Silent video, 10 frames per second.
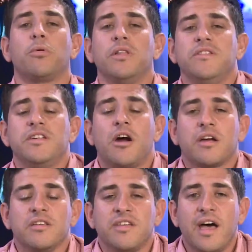Police in
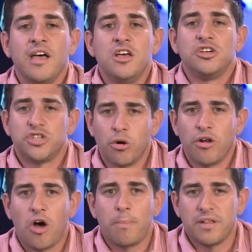Arkansas showed
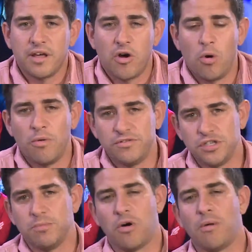up at the home of
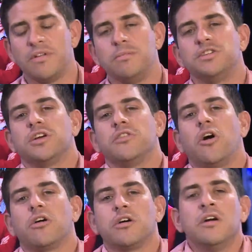Jim Bob and Michelle
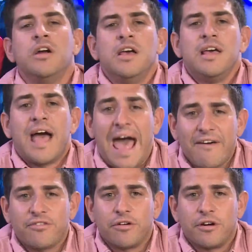Duggar
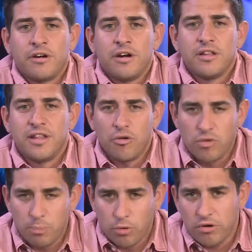after they
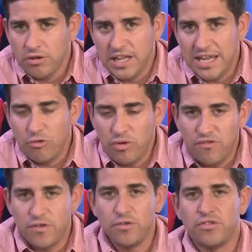reportedly
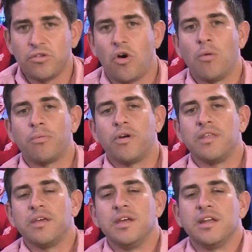refused to
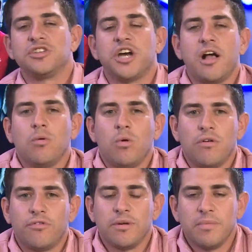cooperate in a child
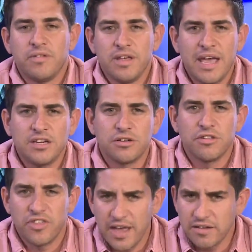welfare
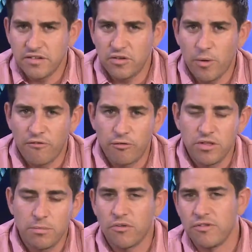investigation. Thanks to a
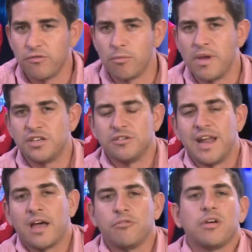Freedom of
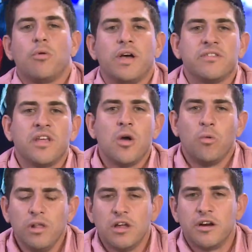Information Act request,
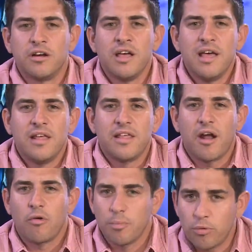we learned that
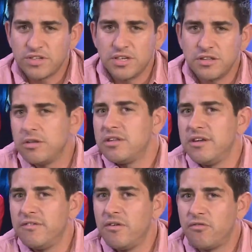a
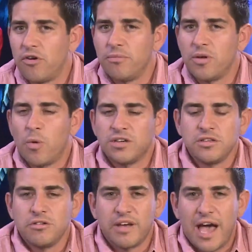representative from the
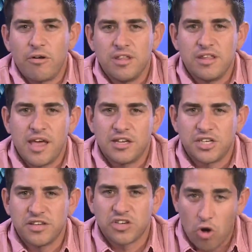Washington County
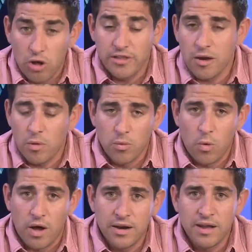DHS called
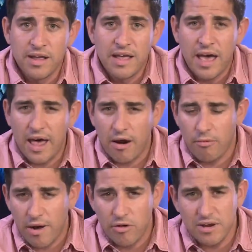911 at
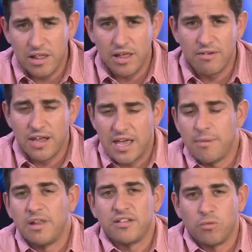around 11
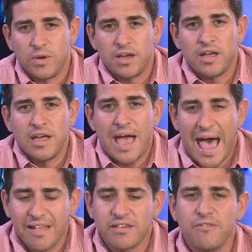a.m. last week,
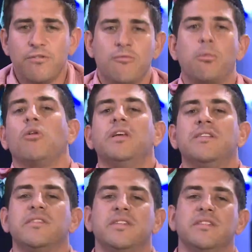asking for
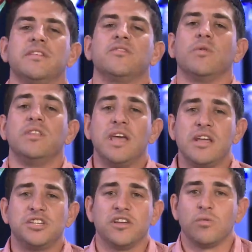police assistance when
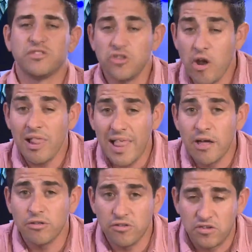DHS was not
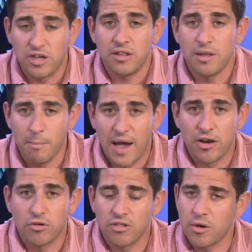allowed to see the
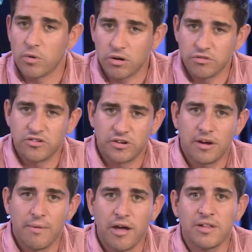minor they were concerned
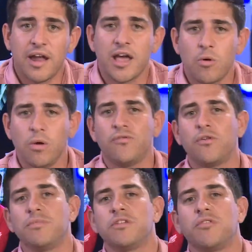about. And I quote
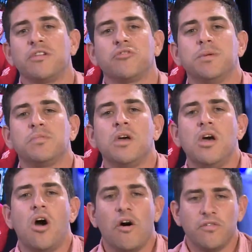from the transcript
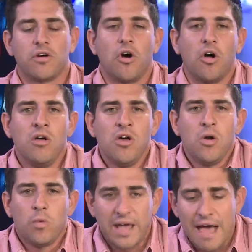of the call,
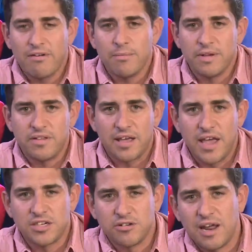"We have an
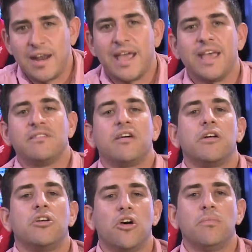investigation and I guess they
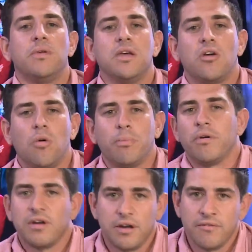are not being
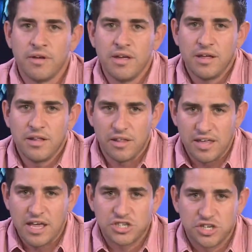cooperative." The
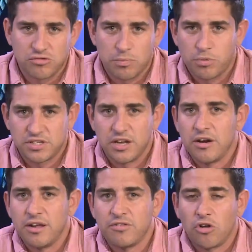DHS
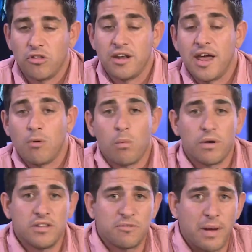representative told the
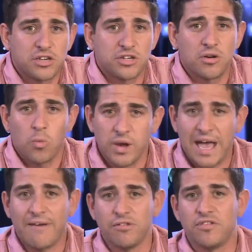911 dispatcher, "We
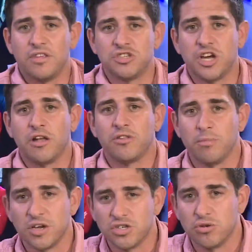have to see the child to
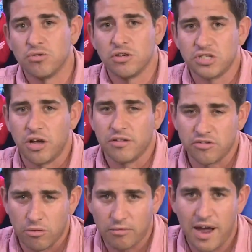make sure the child
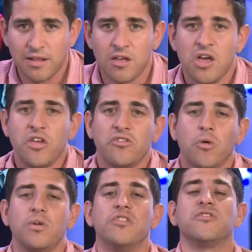is all right, so
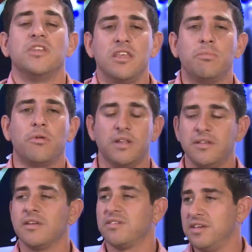we just need
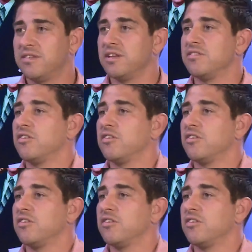police assistance."